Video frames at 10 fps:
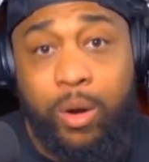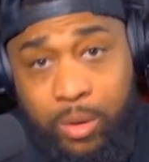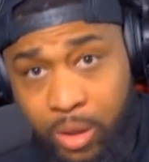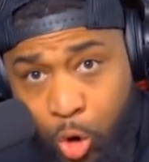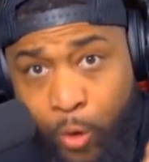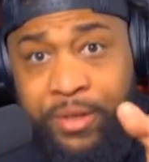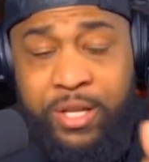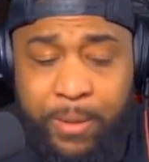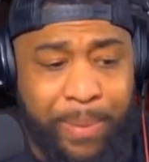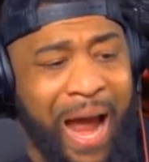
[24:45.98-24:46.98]
According to
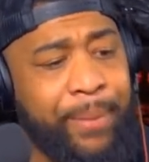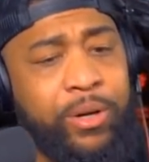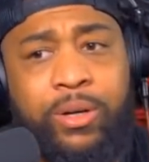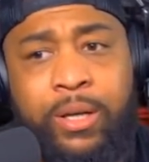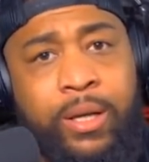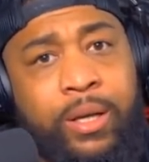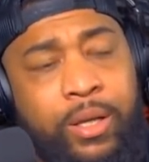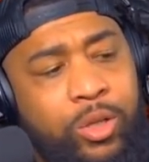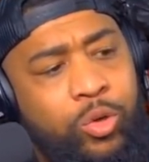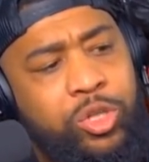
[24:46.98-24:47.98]
the Bible,
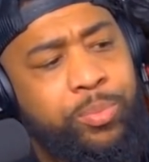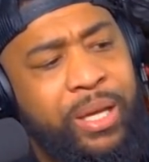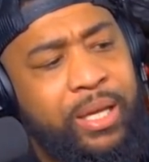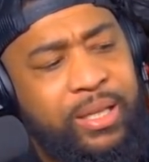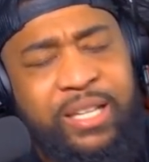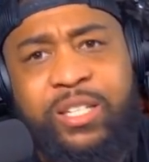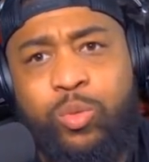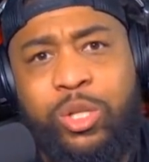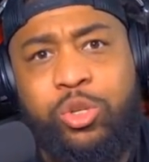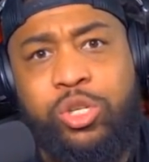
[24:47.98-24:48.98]
this is
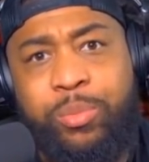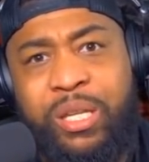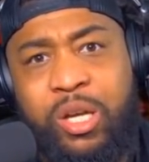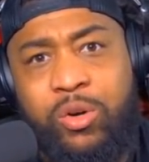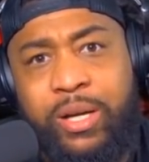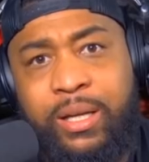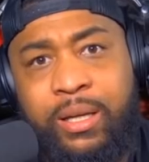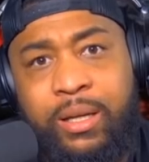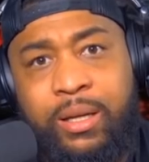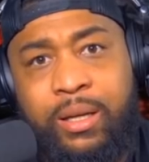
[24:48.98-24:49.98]
what you should be doing.
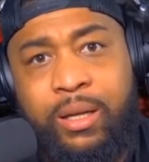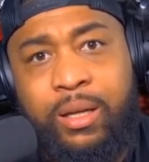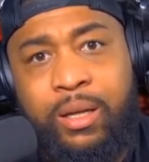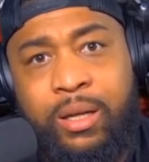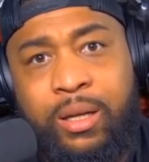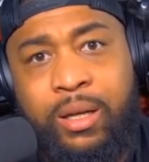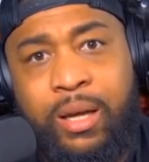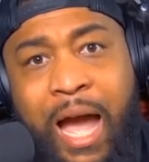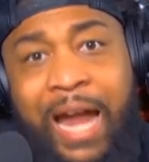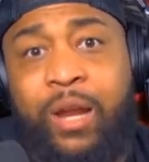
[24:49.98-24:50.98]

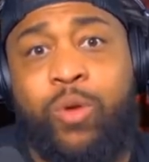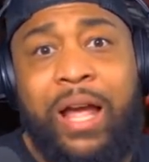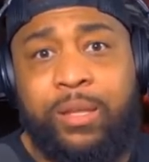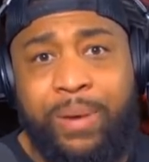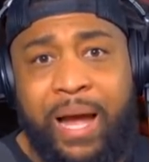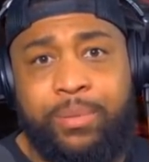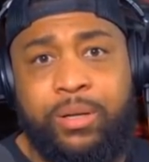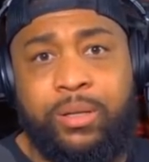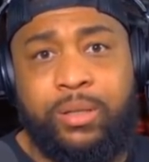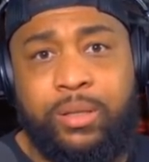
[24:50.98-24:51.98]
I didn't write the Bible.
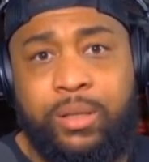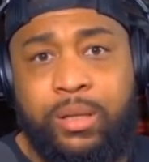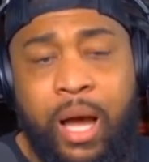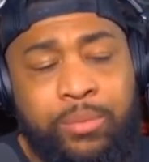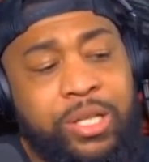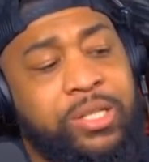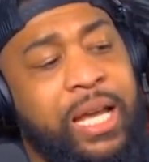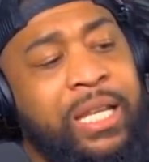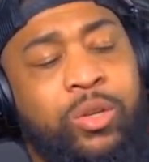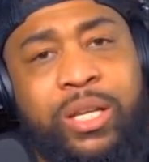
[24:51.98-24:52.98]
I'm just
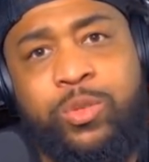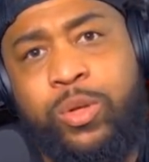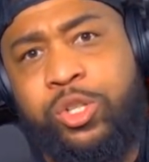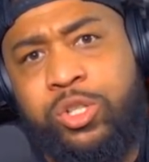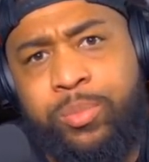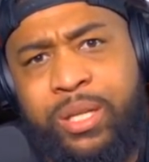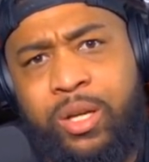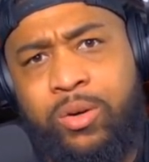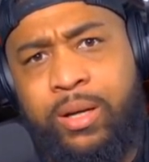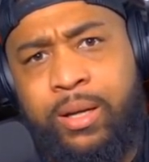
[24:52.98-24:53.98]
telling you this is what you should be
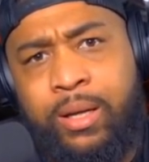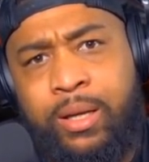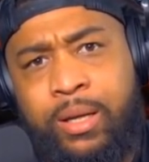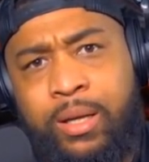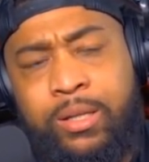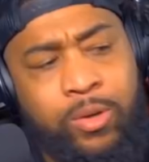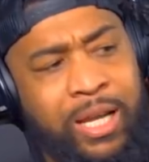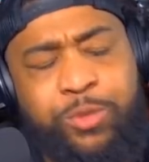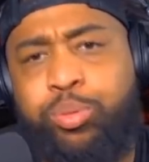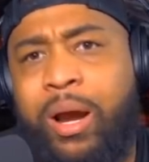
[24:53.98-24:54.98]
doing. So
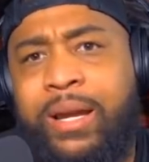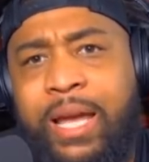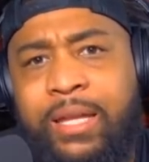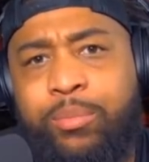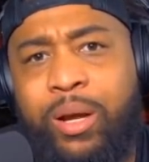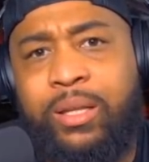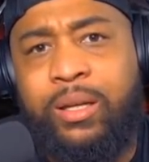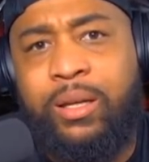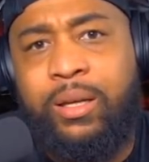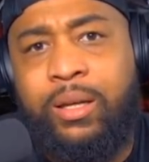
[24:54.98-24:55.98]
let's pray together, brother.
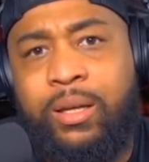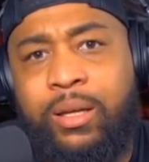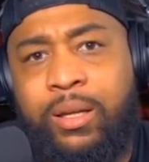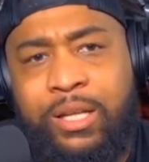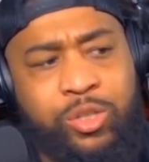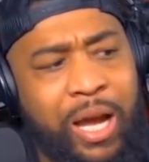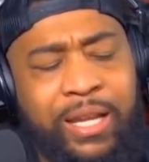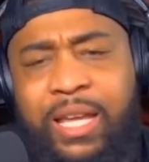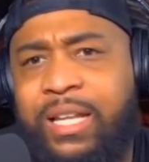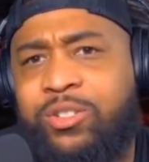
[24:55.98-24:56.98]
Let's try
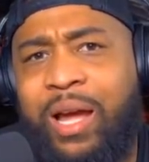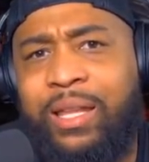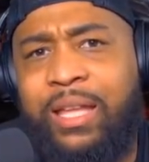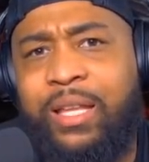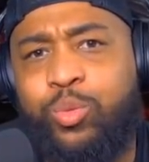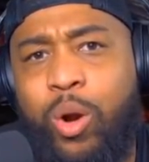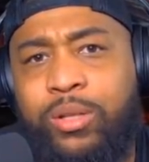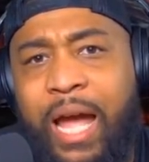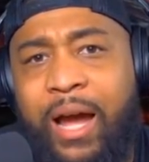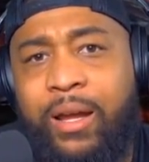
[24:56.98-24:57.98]
to get this
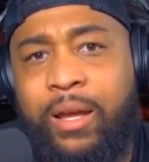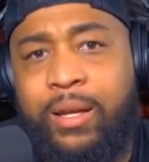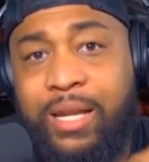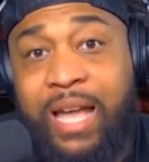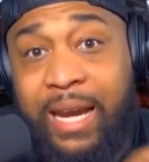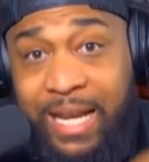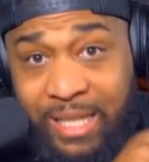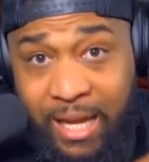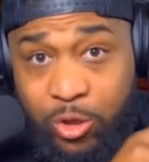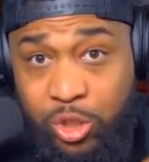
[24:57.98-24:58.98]
worked out. That's
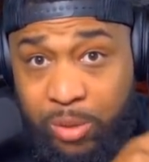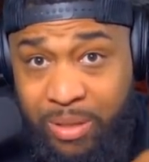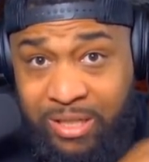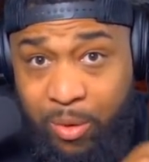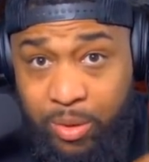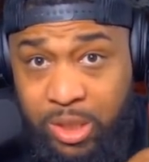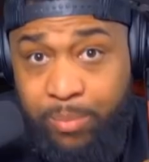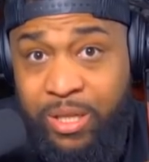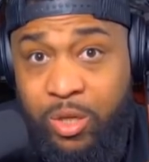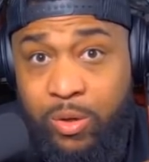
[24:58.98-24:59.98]
how we should
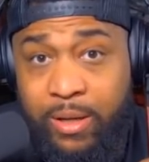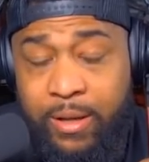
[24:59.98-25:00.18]
be doing.